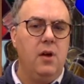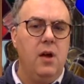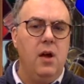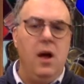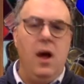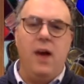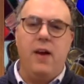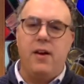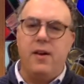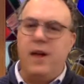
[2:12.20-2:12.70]

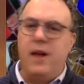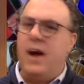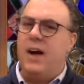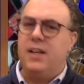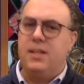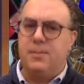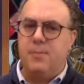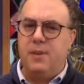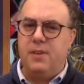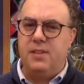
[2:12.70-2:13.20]
I could
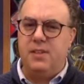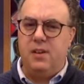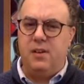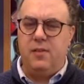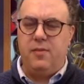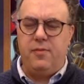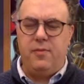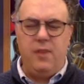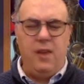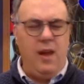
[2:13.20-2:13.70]
ask
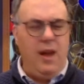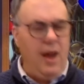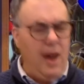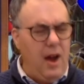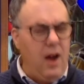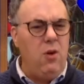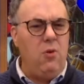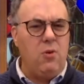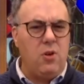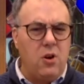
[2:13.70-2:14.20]
myself,
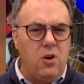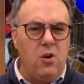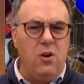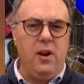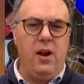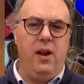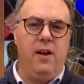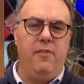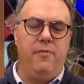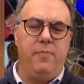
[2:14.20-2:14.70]
how could
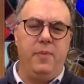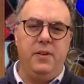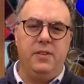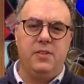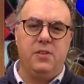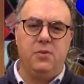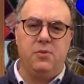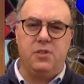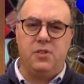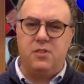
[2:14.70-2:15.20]
I have been
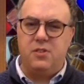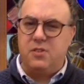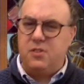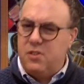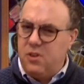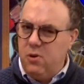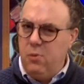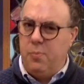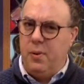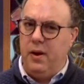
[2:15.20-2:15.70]
so
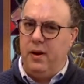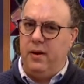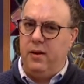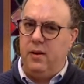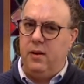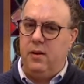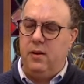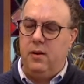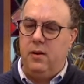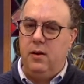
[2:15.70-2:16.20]
stupid?
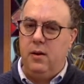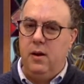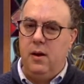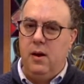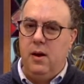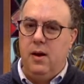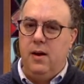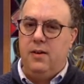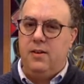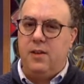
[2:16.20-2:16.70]

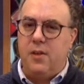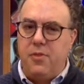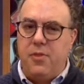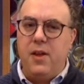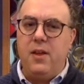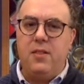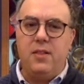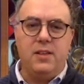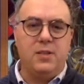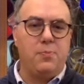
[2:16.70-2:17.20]
To
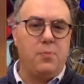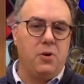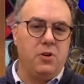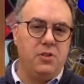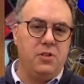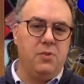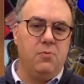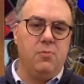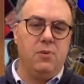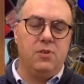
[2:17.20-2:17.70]
think this
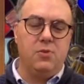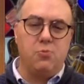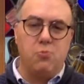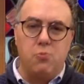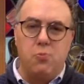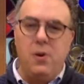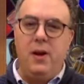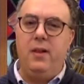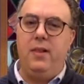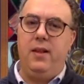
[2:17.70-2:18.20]
person was
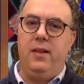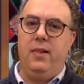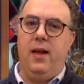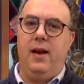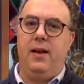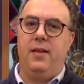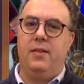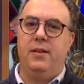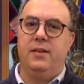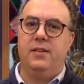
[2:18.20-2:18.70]
really
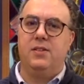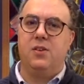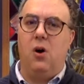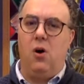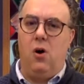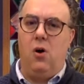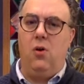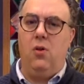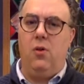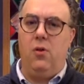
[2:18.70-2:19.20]
like this
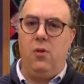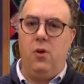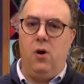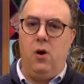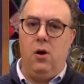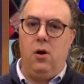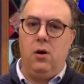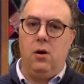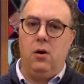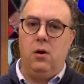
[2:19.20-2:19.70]
all
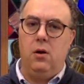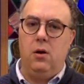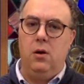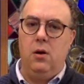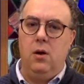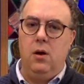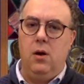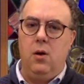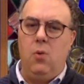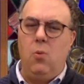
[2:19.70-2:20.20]
along.
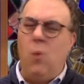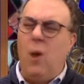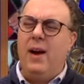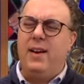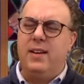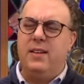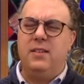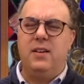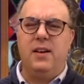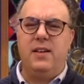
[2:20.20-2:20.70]
Why
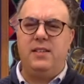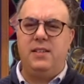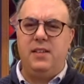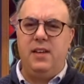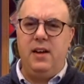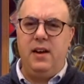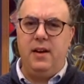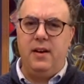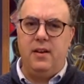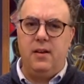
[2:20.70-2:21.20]
didn't I see
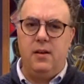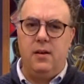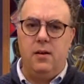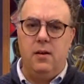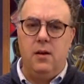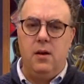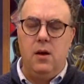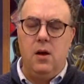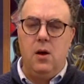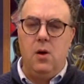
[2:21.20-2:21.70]
it?
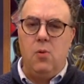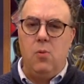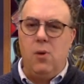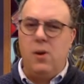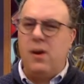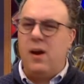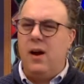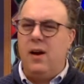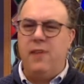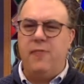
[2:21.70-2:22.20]
What
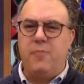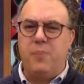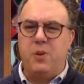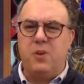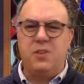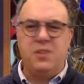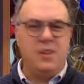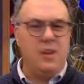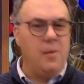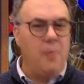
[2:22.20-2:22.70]
kind of
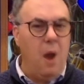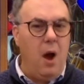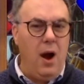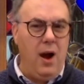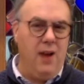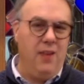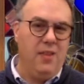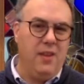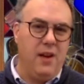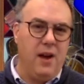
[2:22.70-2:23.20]
person am
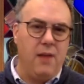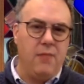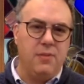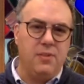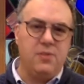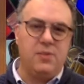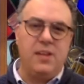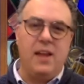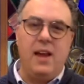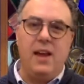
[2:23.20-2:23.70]
I that I
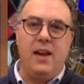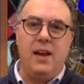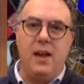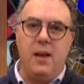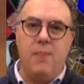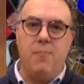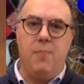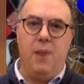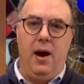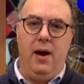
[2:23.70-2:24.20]
was taken
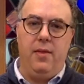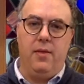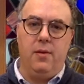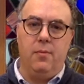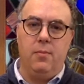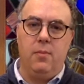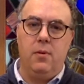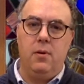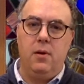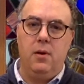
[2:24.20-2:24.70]
in by them?
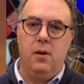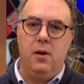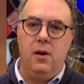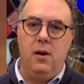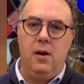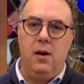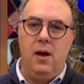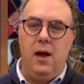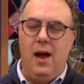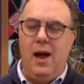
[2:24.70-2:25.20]

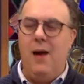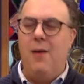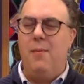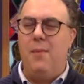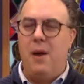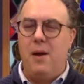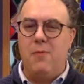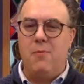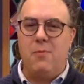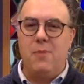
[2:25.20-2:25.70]
Am
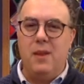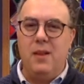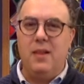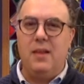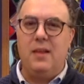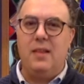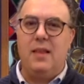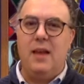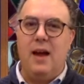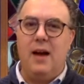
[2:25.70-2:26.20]
I
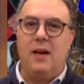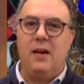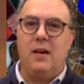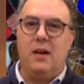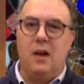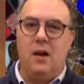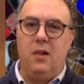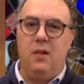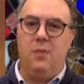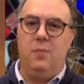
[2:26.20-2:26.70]
really that
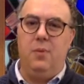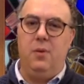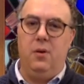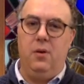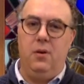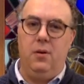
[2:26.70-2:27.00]
gullible?